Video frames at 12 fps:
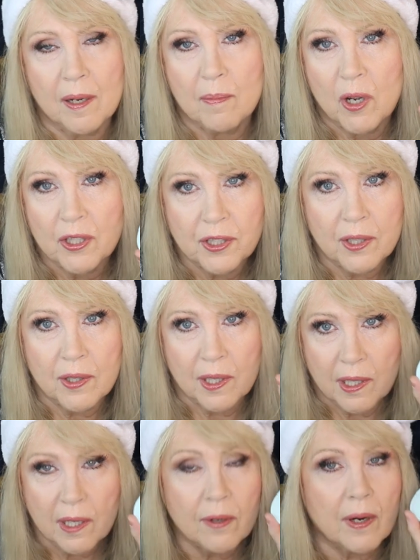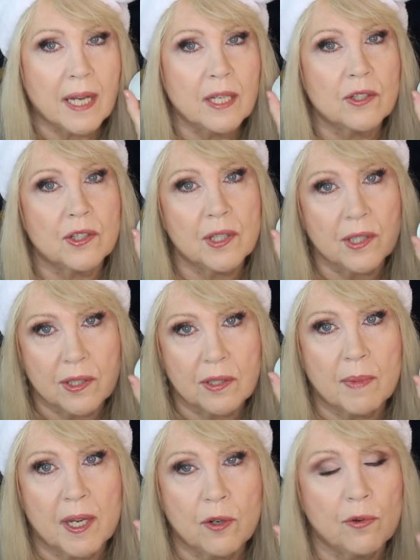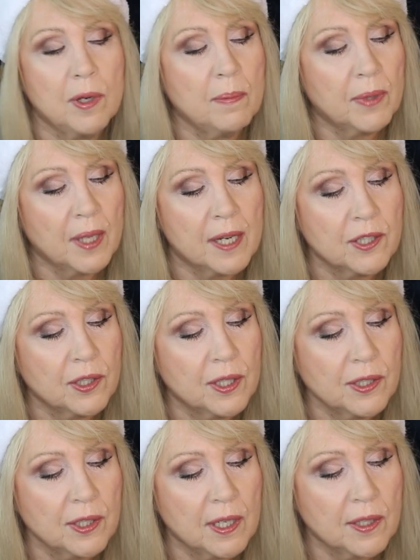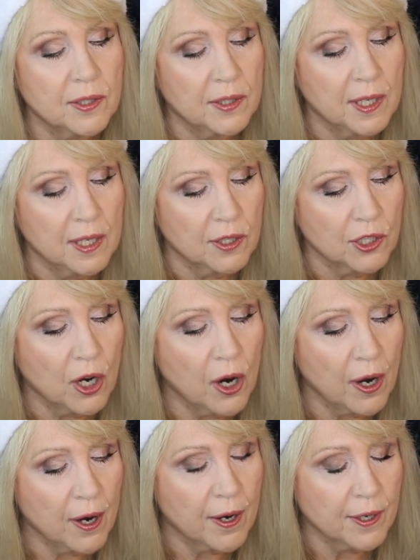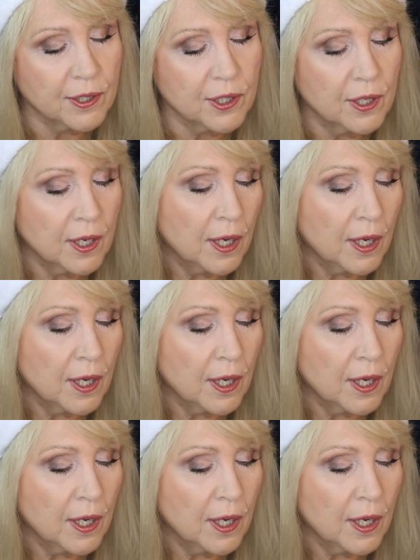and most of the year, I use this as my cream blush. This is the Tarte